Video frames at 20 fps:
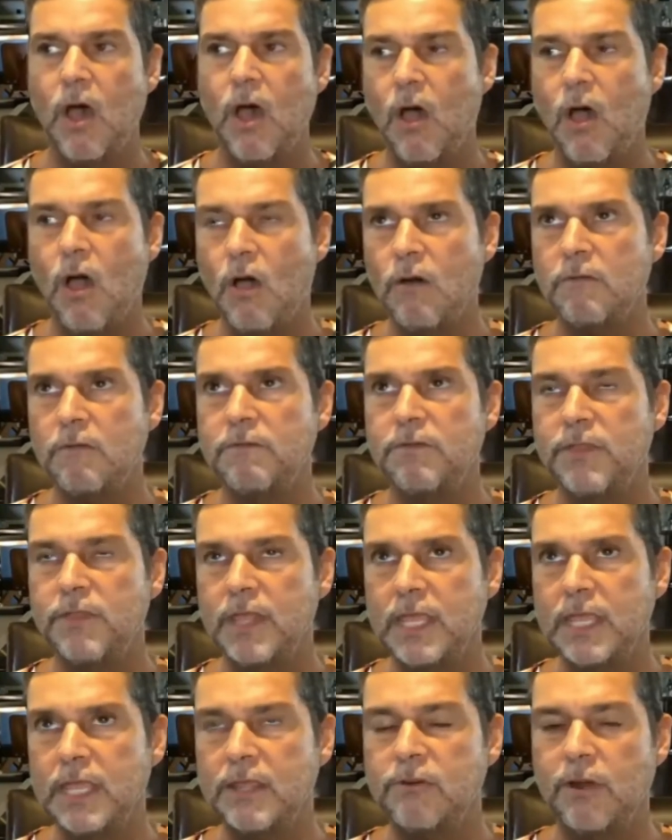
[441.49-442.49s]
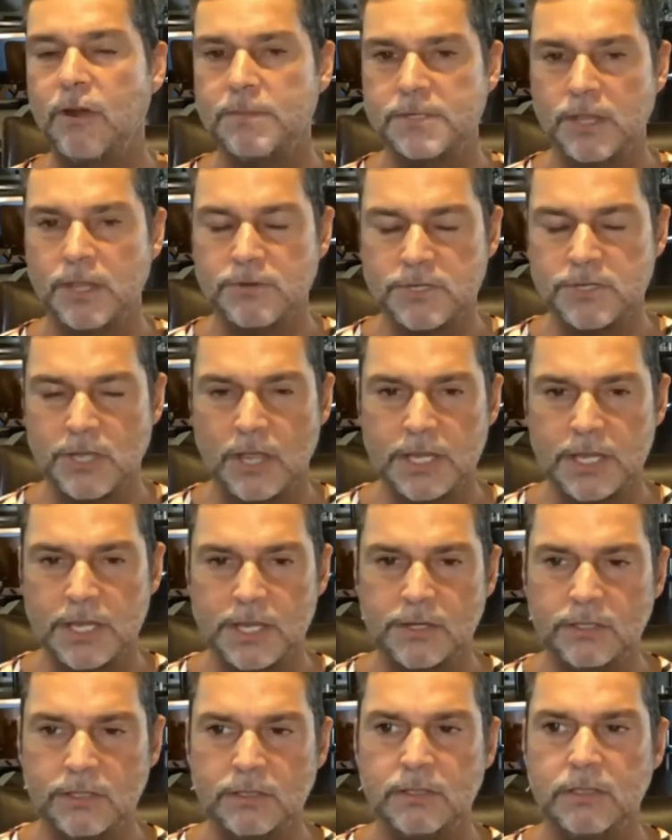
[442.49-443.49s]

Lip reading: of the crypto cycle,